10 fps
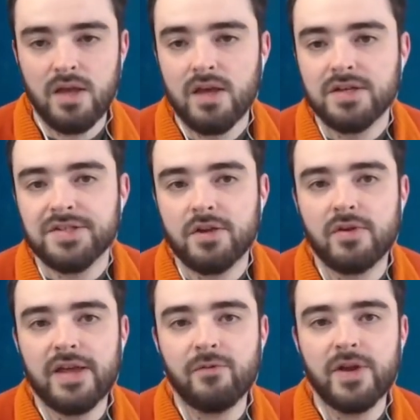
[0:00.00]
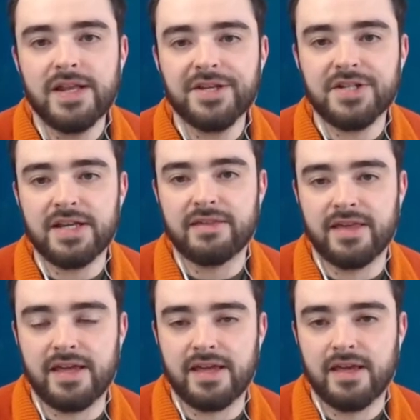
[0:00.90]
So if we initially
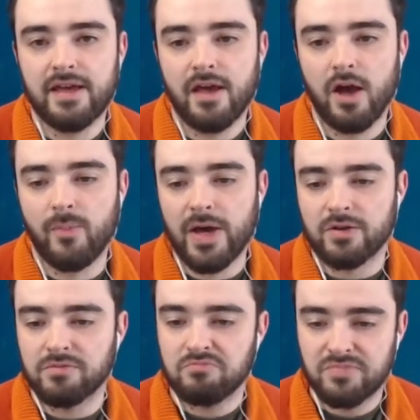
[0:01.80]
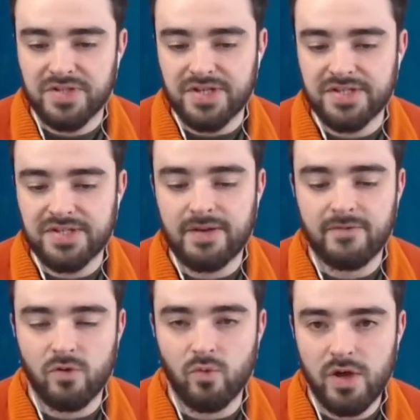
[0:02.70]
think about just some of
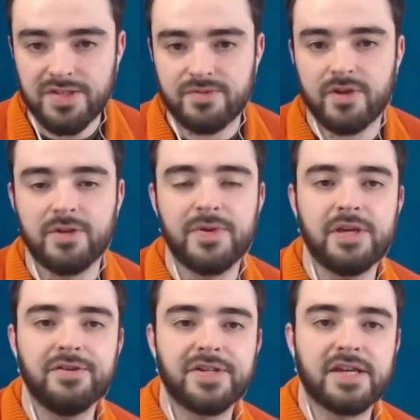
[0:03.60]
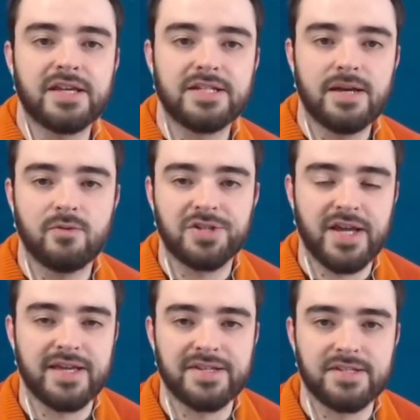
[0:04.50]
the words that we're going to be using and double
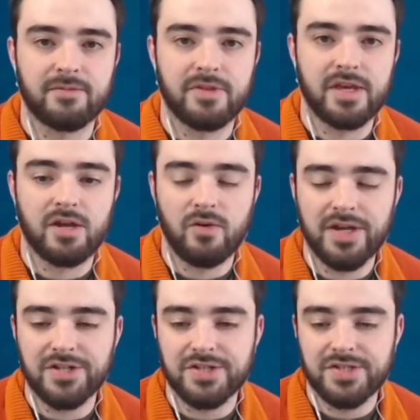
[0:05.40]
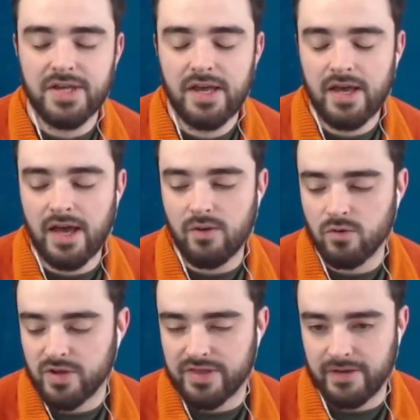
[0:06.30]
checking some of the equations, we'll
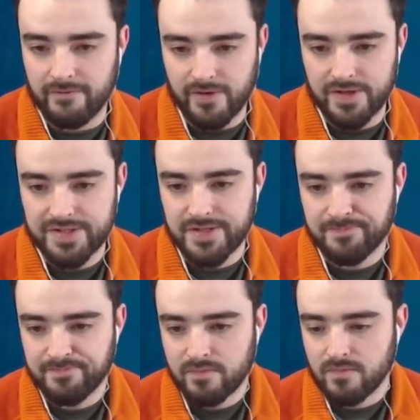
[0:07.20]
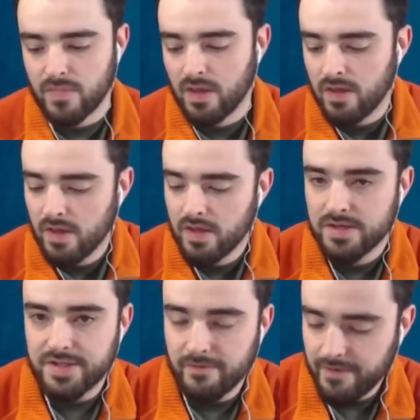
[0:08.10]
look at that first.
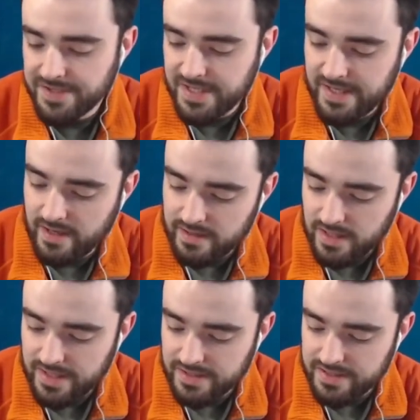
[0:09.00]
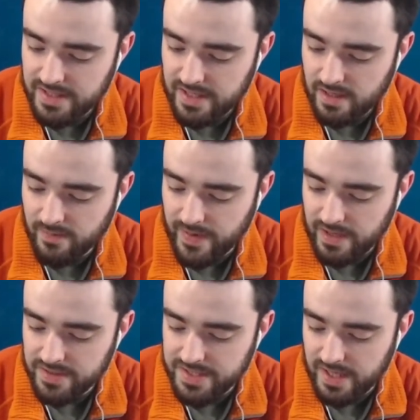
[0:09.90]
So firstly, I'd like you to think
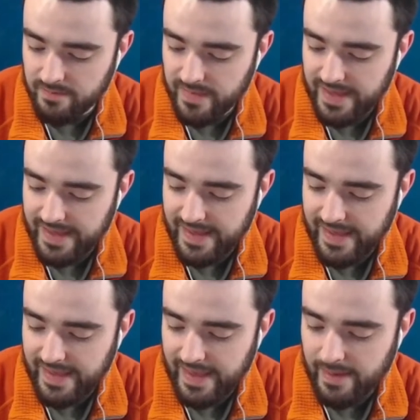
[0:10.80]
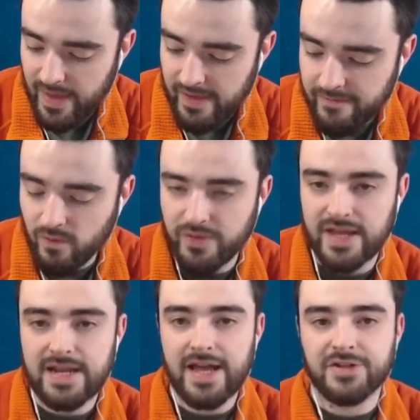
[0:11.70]
about EMF, or the
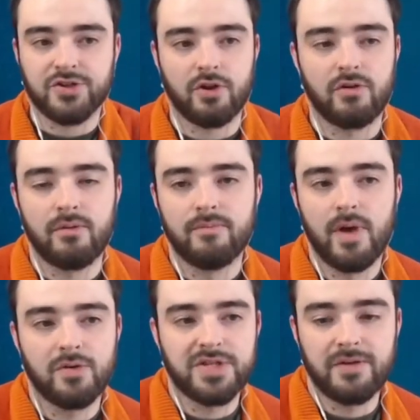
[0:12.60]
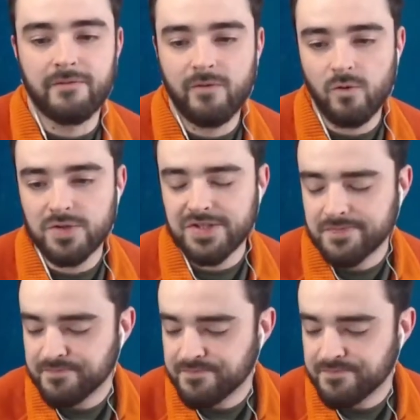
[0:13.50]
electromotive force.